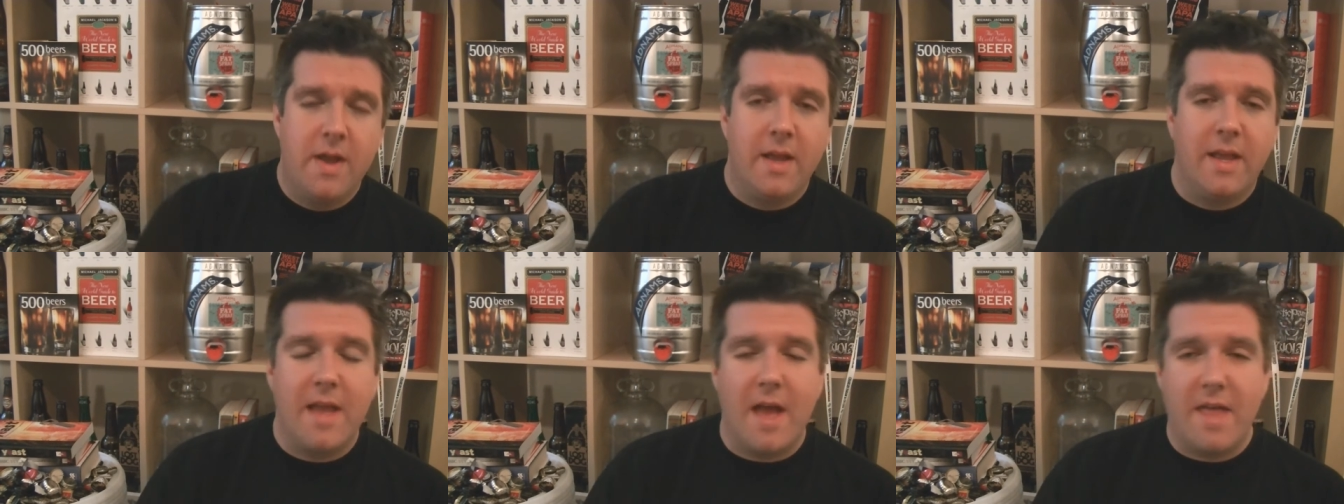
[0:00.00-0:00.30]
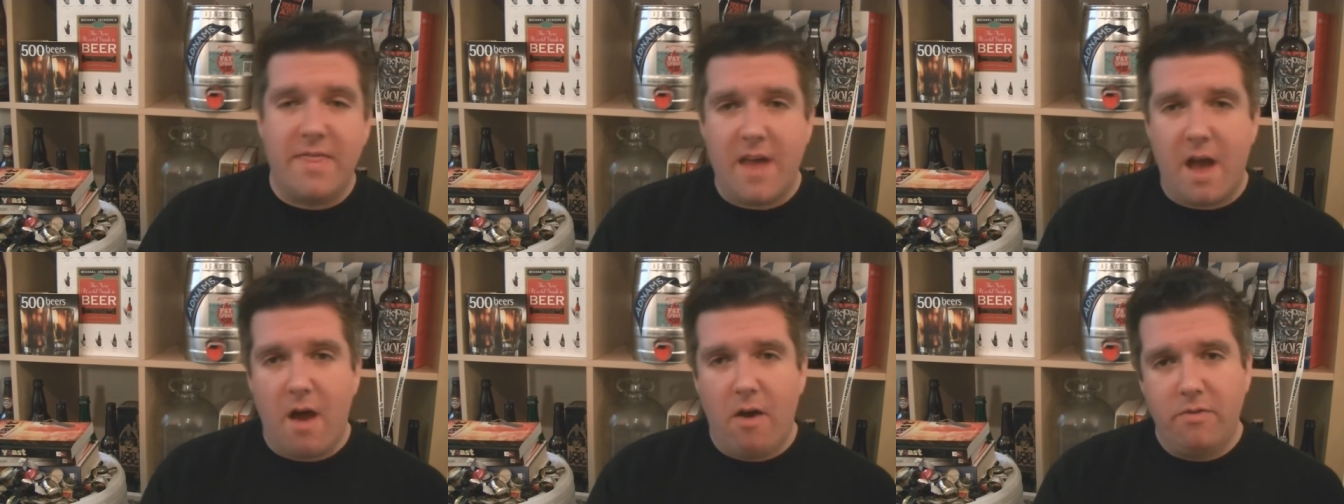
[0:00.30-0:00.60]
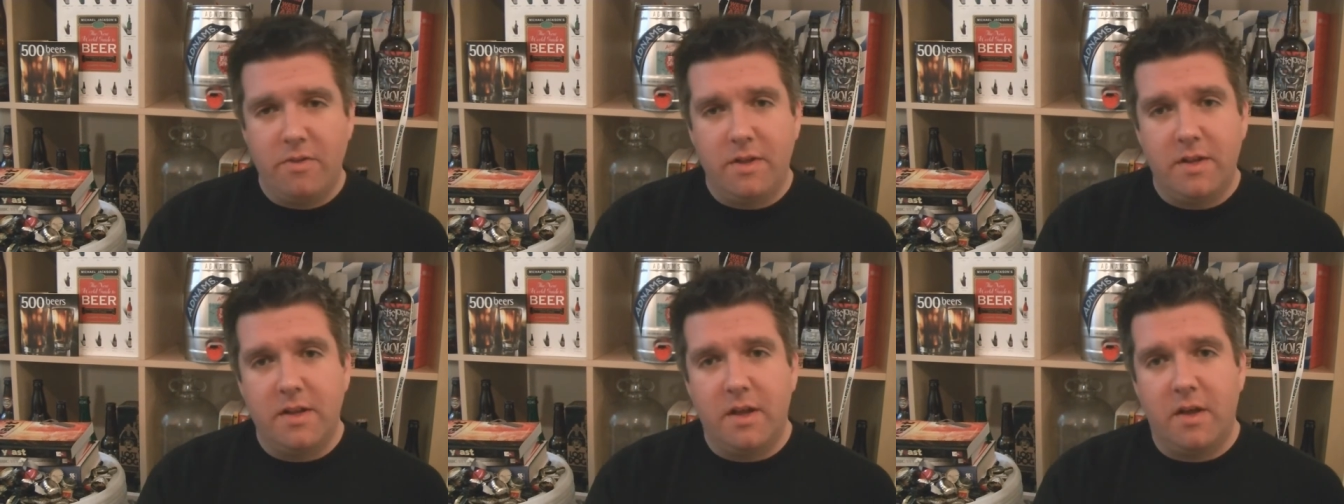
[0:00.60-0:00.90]
get that
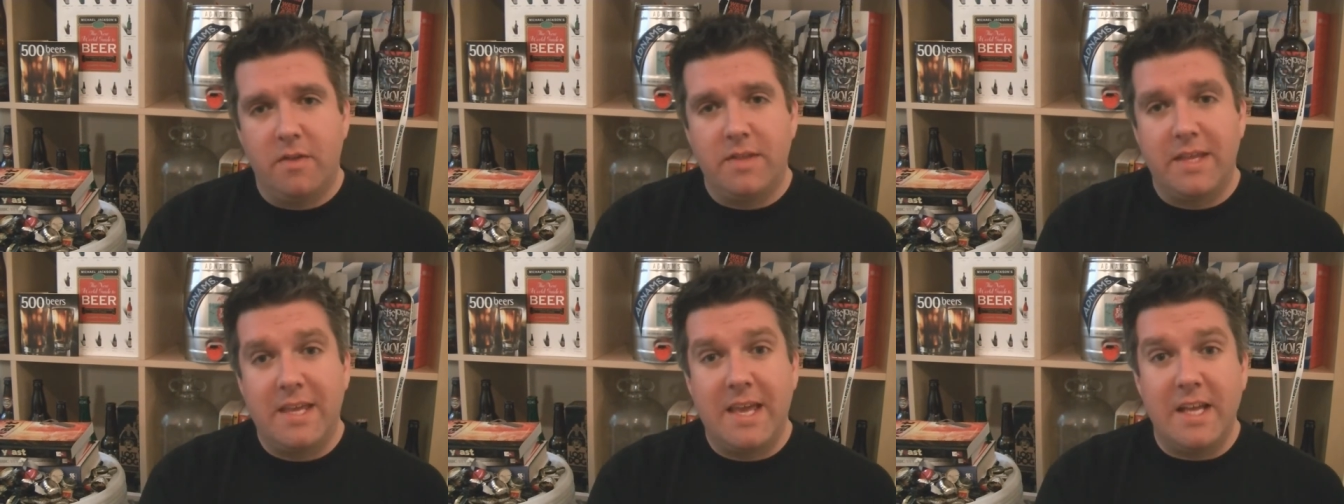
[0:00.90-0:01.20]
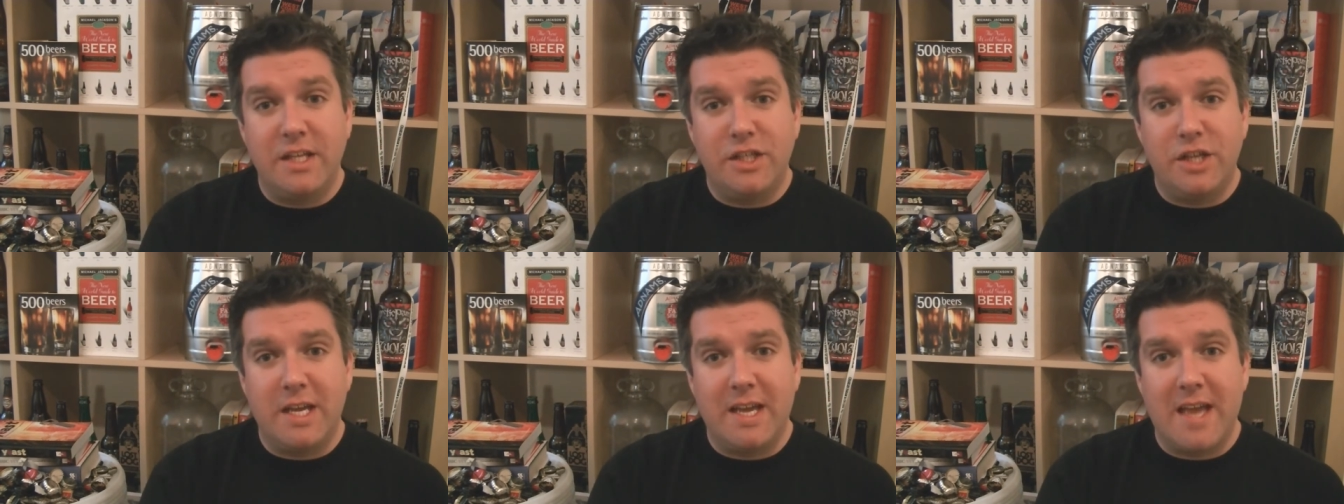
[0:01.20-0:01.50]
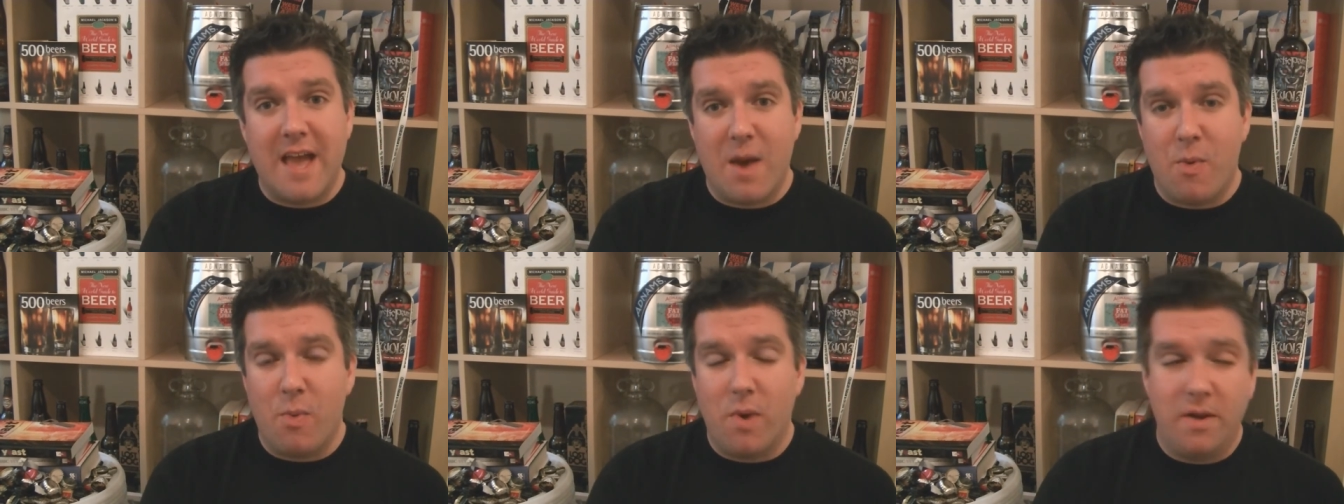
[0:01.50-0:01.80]
on the kitchen
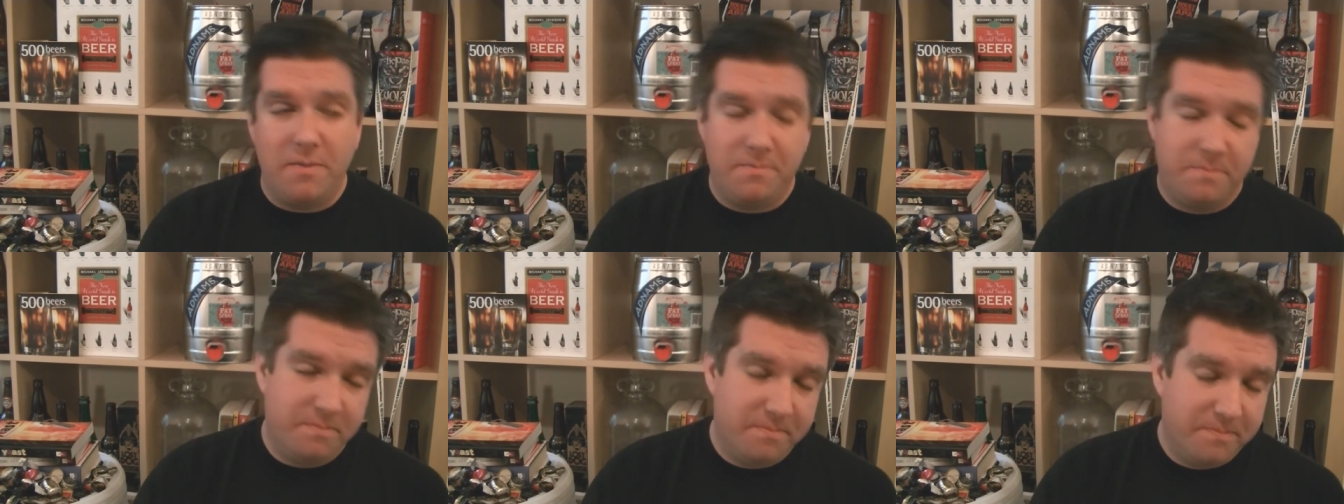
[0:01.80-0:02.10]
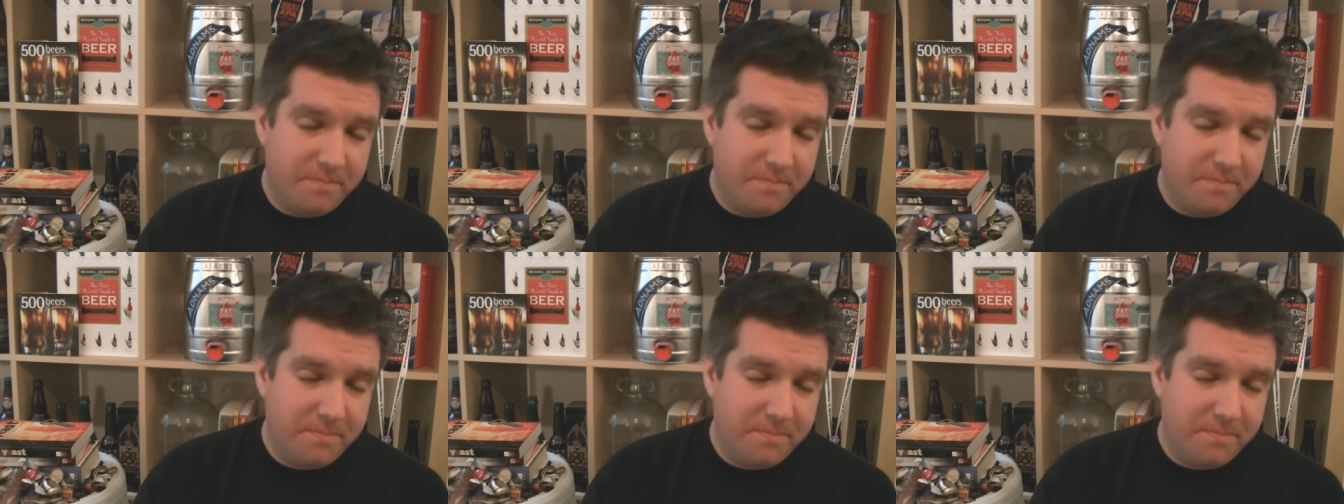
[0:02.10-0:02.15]
counter.